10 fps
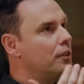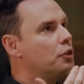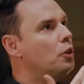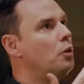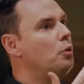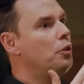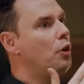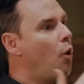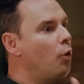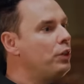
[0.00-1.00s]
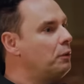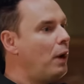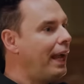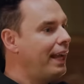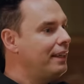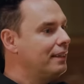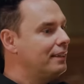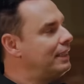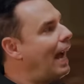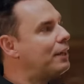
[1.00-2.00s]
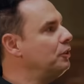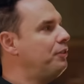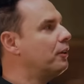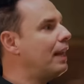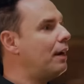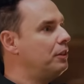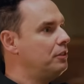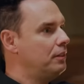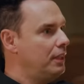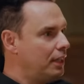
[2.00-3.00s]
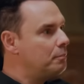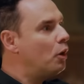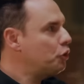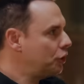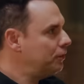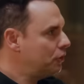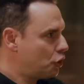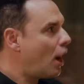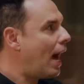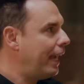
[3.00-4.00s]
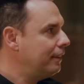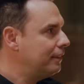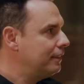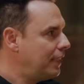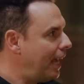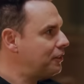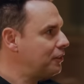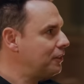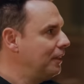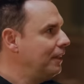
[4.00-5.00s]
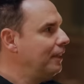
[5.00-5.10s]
So the only way to actually figure it out is get in motion, try, test. Ooh.